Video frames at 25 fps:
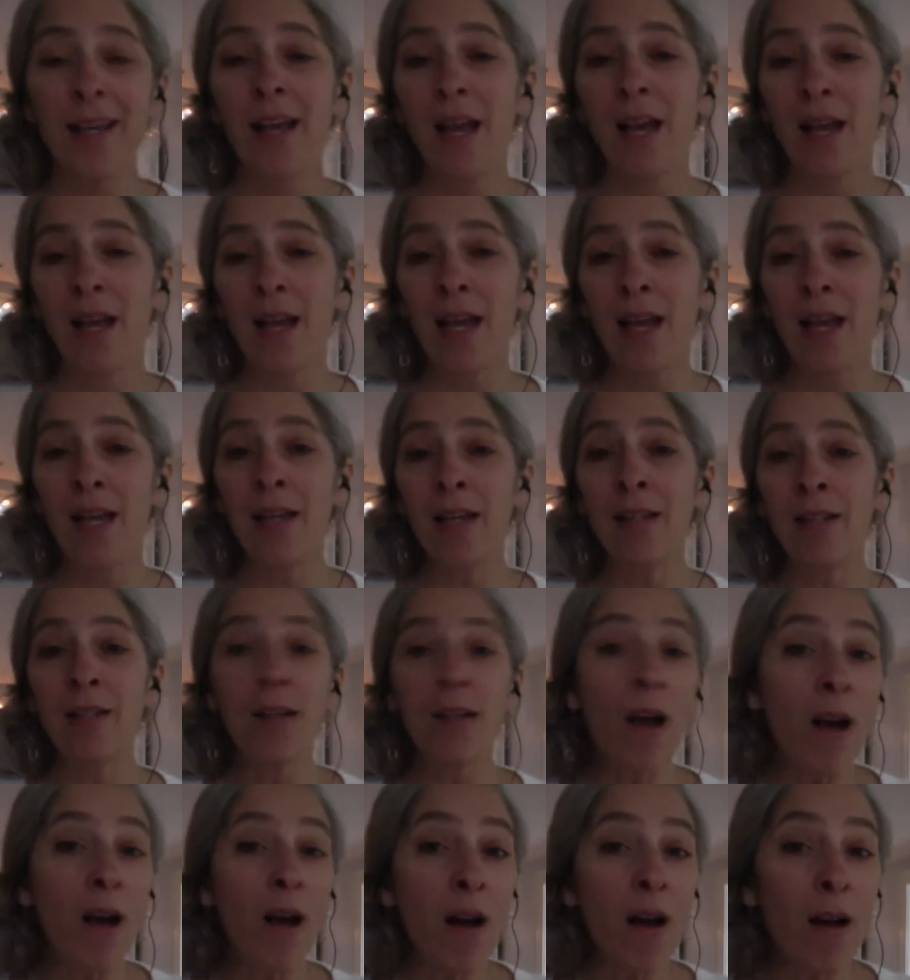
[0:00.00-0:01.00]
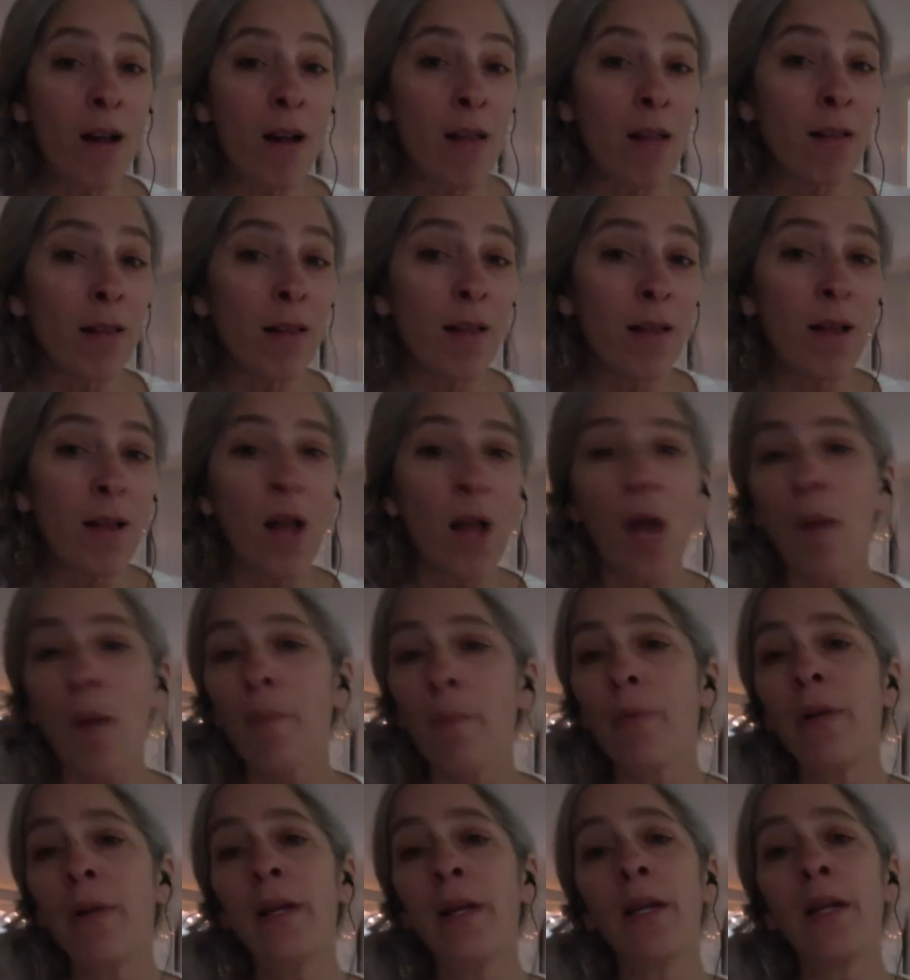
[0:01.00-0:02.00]
And I'll
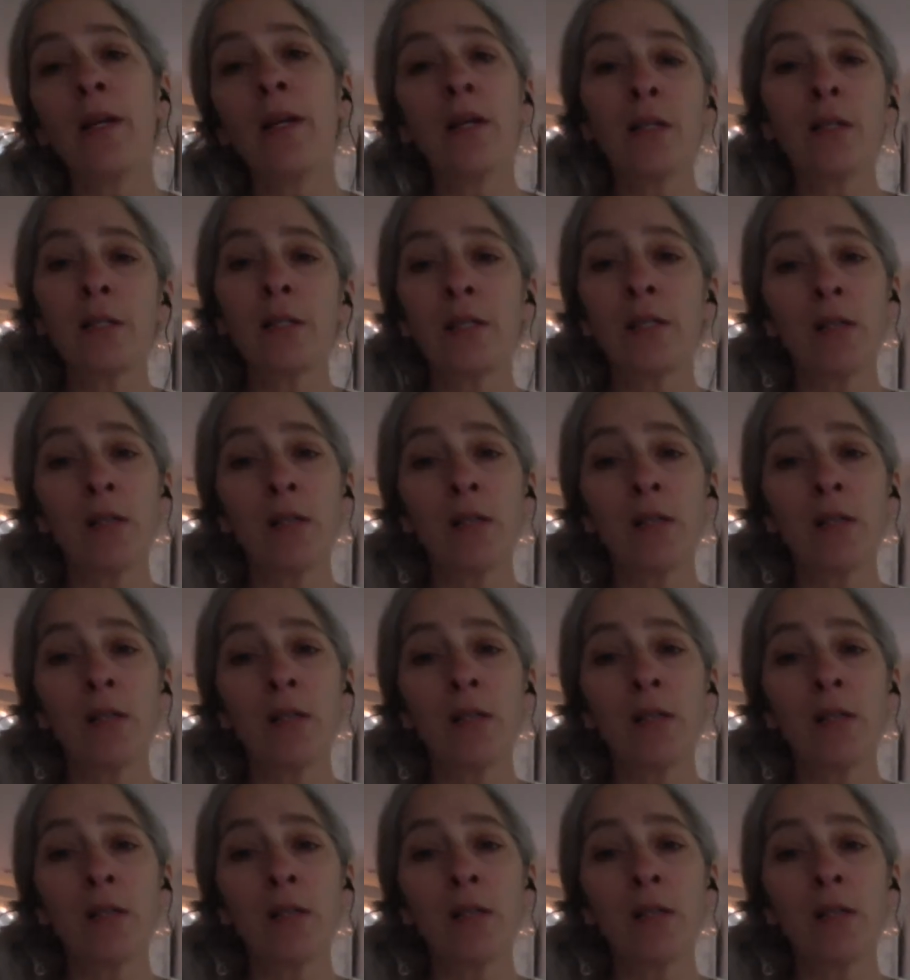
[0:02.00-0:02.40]
bring a